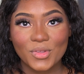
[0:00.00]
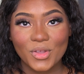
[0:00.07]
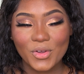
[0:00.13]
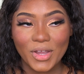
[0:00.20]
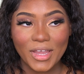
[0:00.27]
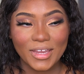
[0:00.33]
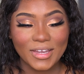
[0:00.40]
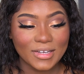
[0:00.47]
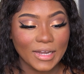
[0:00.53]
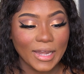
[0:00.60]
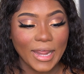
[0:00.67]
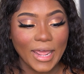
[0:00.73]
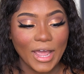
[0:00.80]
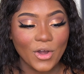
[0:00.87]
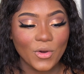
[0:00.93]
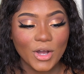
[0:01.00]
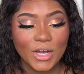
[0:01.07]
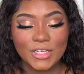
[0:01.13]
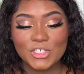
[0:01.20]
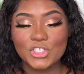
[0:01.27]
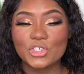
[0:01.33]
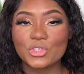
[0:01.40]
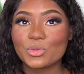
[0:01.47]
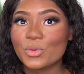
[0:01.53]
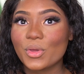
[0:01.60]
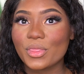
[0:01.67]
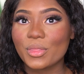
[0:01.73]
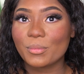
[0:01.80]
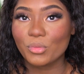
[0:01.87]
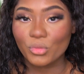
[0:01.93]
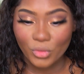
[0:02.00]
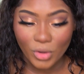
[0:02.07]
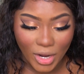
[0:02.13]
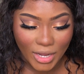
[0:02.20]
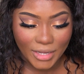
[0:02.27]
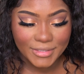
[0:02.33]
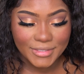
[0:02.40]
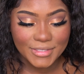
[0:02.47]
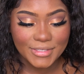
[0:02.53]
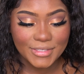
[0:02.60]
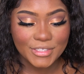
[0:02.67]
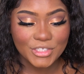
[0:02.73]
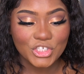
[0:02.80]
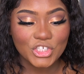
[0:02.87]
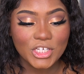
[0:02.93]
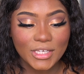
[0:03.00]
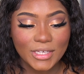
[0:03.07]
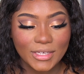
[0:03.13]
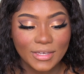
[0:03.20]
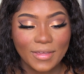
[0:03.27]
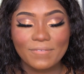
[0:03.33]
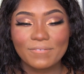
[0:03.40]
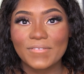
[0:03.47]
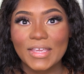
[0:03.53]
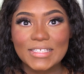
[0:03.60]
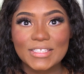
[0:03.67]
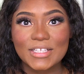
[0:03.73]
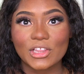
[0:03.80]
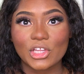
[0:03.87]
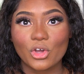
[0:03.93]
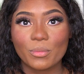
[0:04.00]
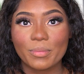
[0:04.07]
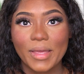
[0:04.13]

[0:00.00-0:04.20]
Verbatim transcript: Okay, now onto the Bronze Cheek Face Glow